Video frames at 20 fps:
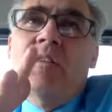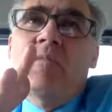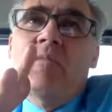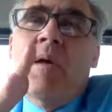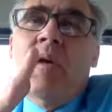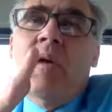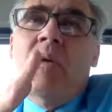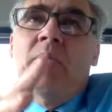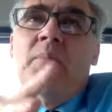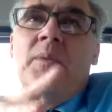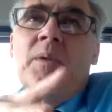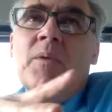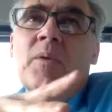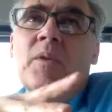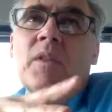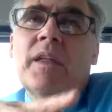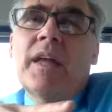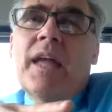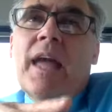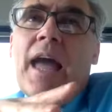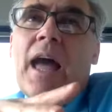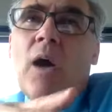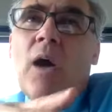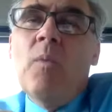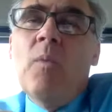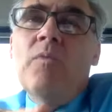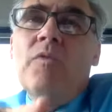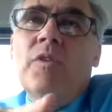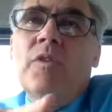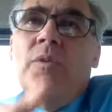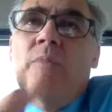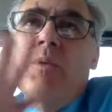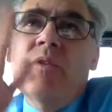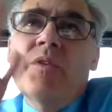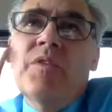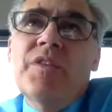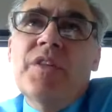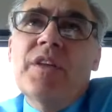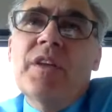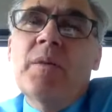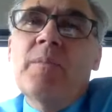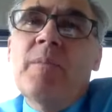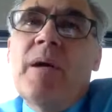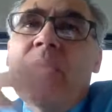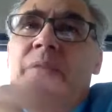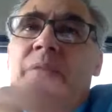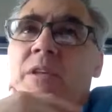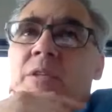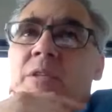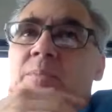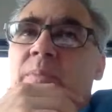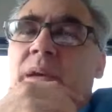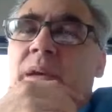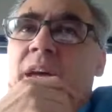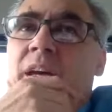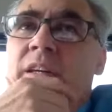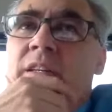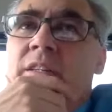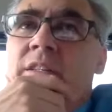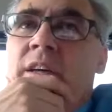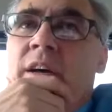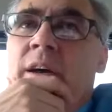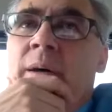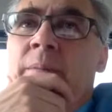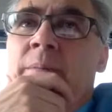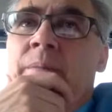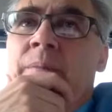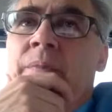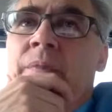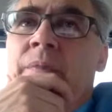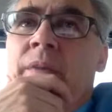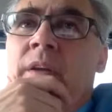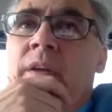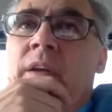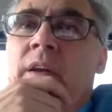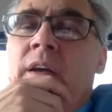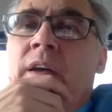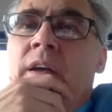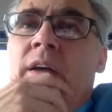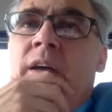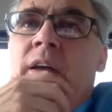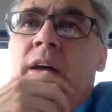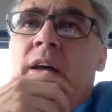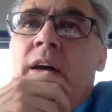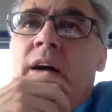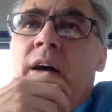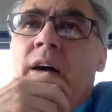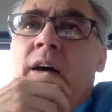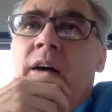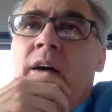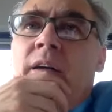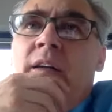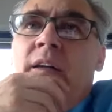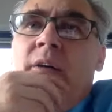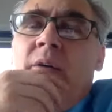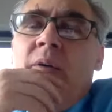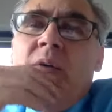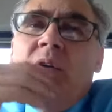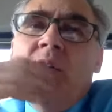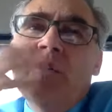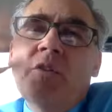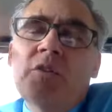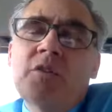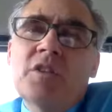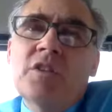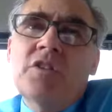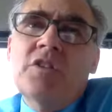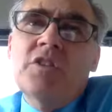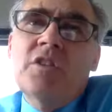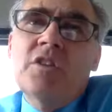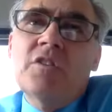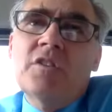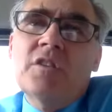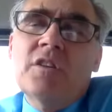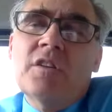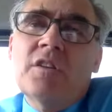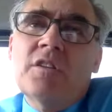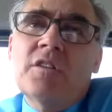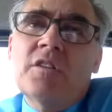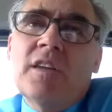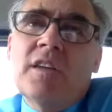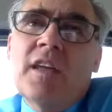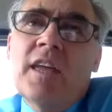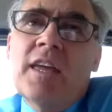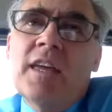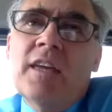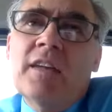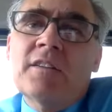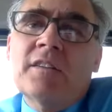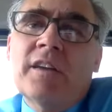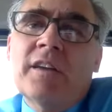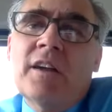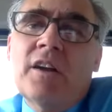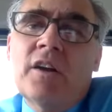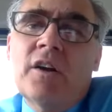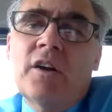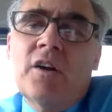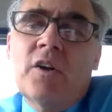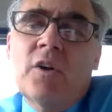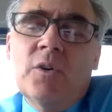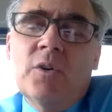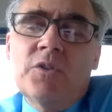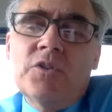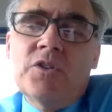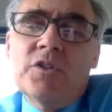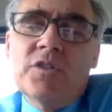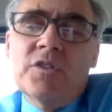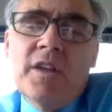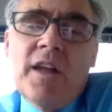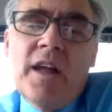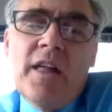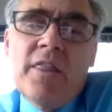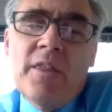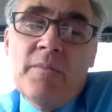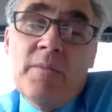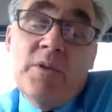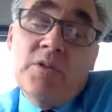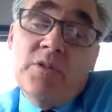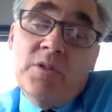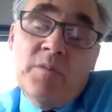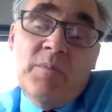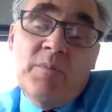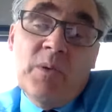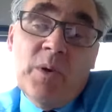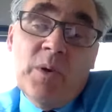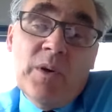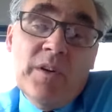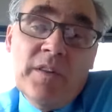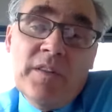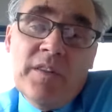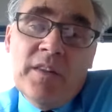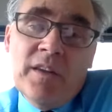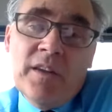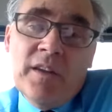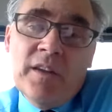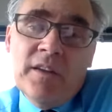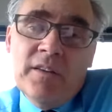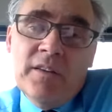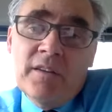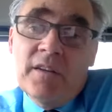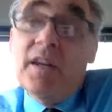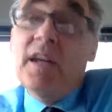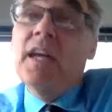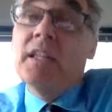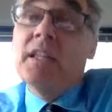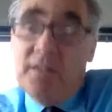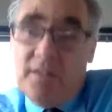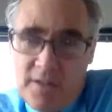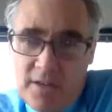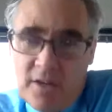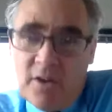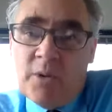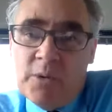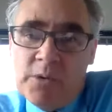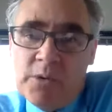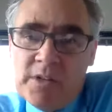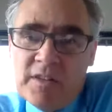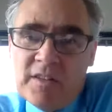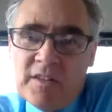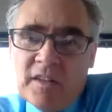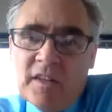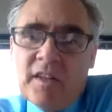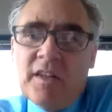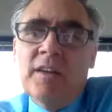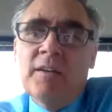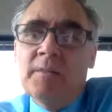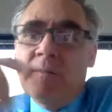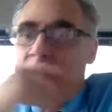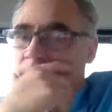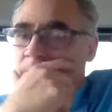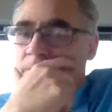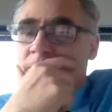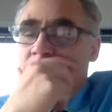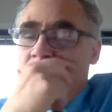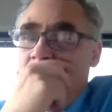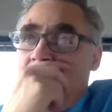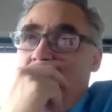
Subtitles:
might be like helpful when you think about this, because there's the saying, it's like culture is not the most important thing, it's the only thing.